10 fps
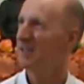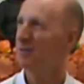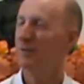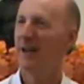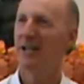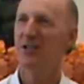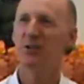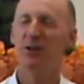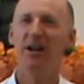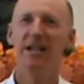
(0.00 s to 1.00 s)
without
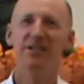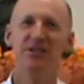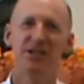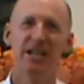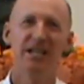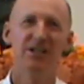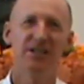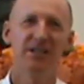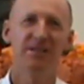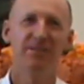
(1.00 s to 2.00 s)
trying to change
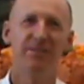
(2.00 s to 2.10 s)
it.